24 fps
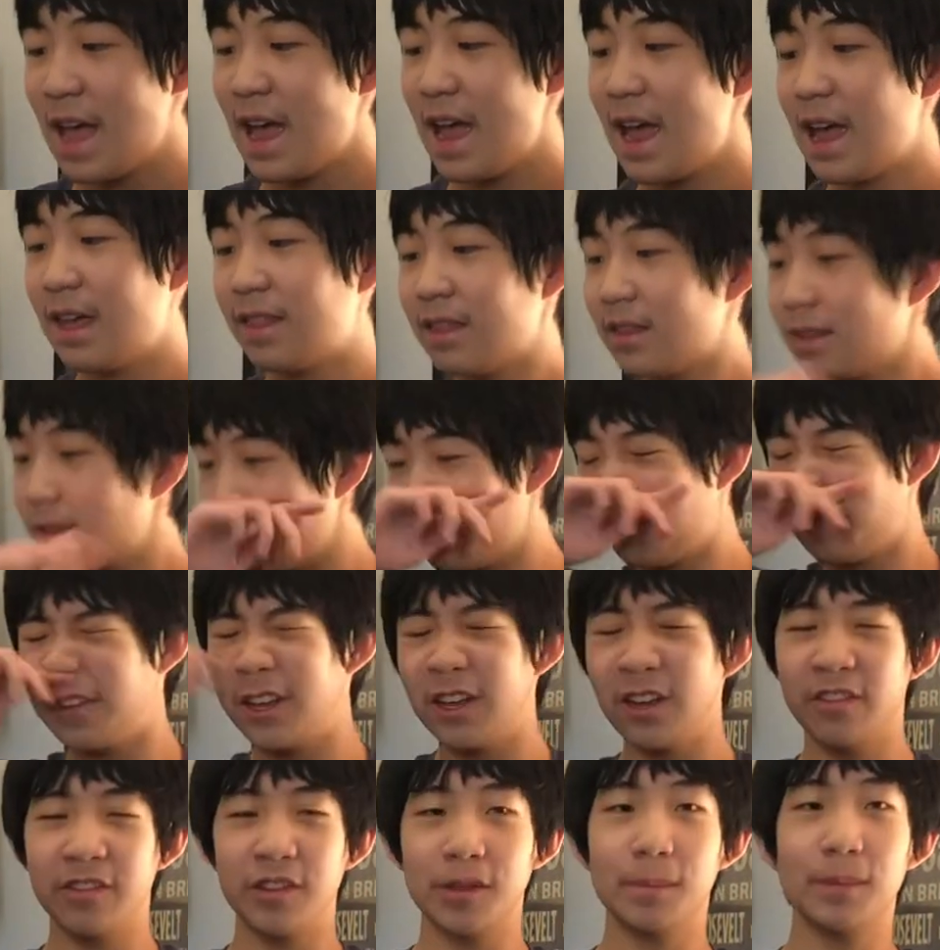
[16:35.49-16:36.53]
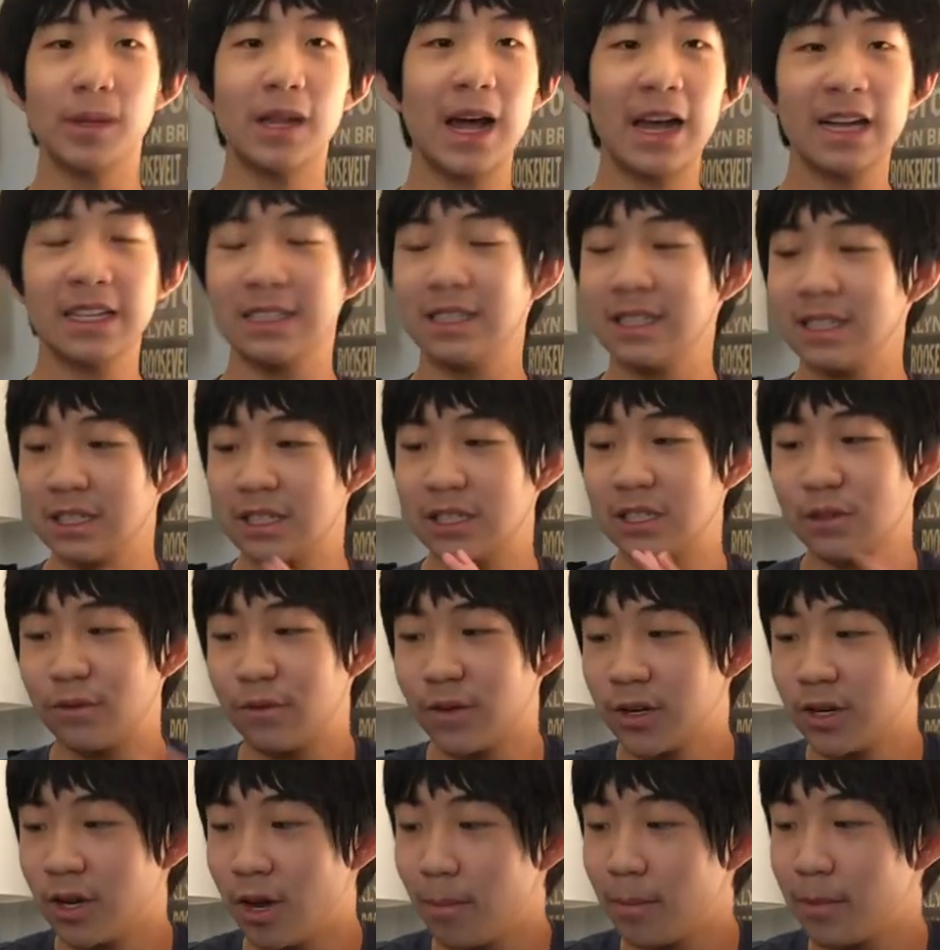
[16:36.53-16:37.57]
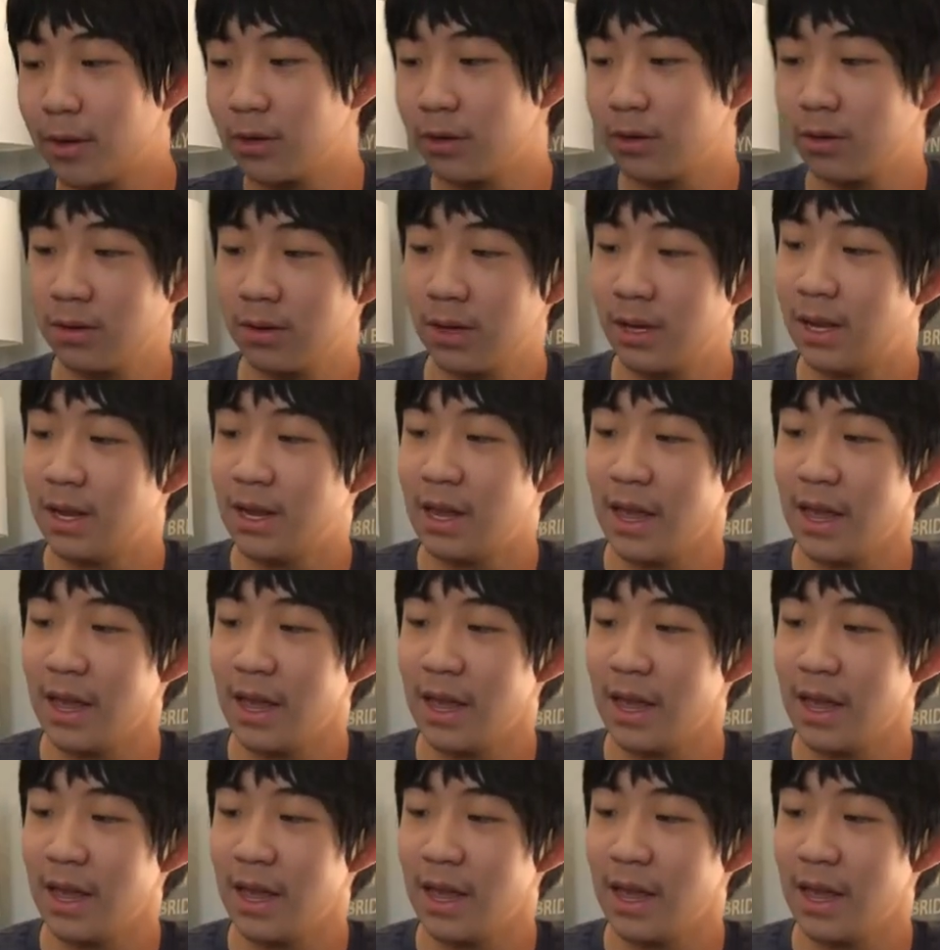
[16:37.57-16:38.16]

and then the feel of the plastic is just phenomenal.